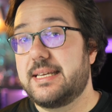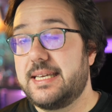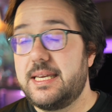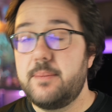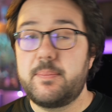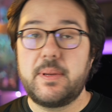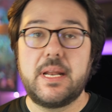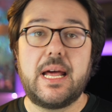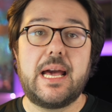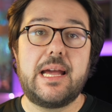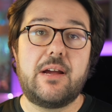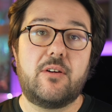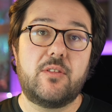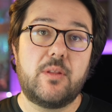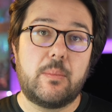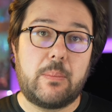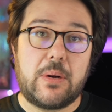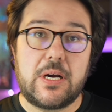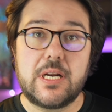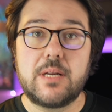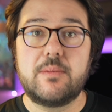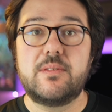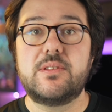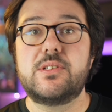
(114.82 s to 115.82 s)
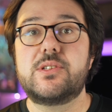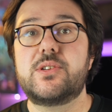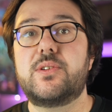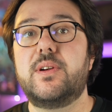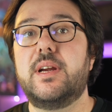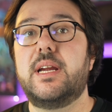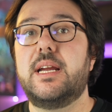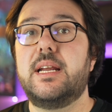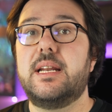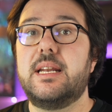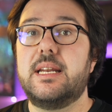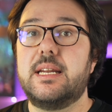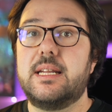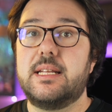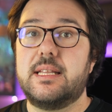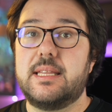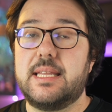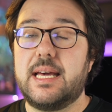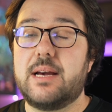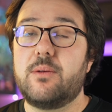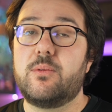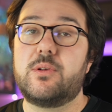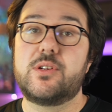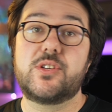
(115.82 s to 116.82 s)
Keep an eye on the bottom of the screen.
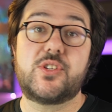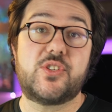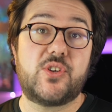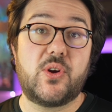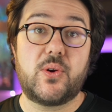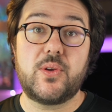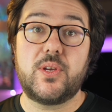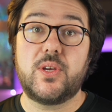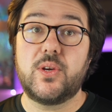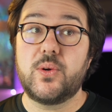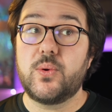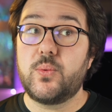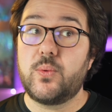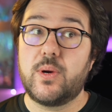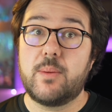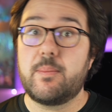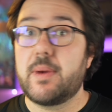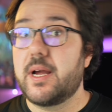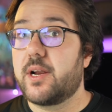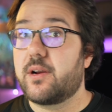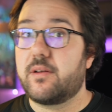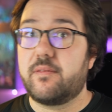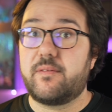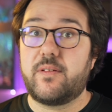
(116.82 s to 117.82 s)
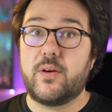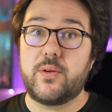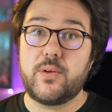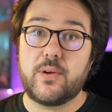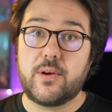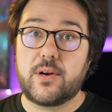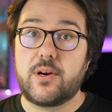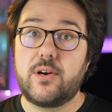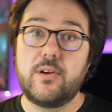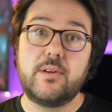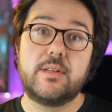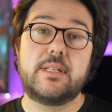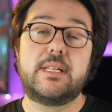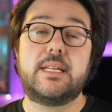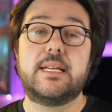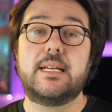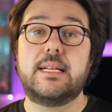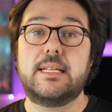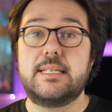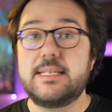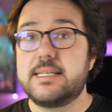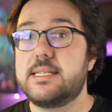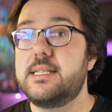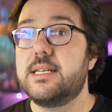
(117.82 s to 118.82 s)
That will show you what microphone you're currently
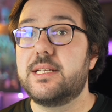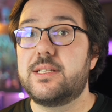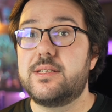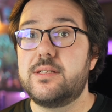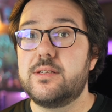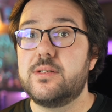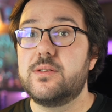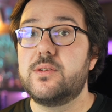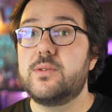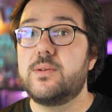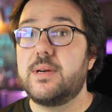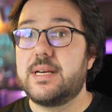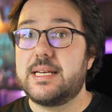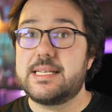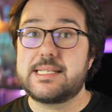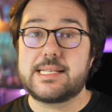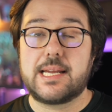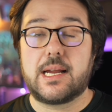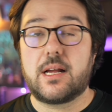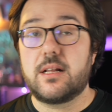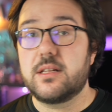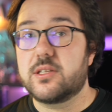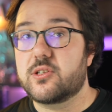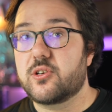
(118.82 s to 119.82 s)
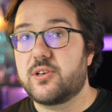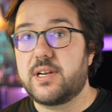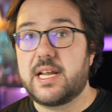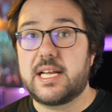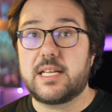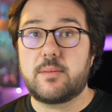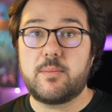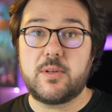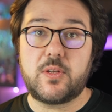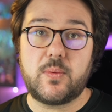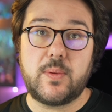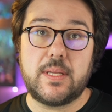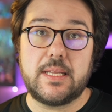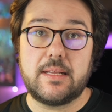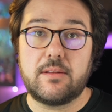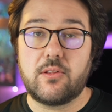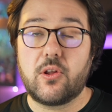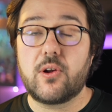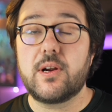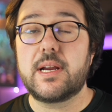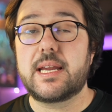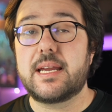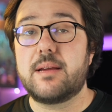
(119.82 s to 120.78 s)
listening to as I alternate between the Lark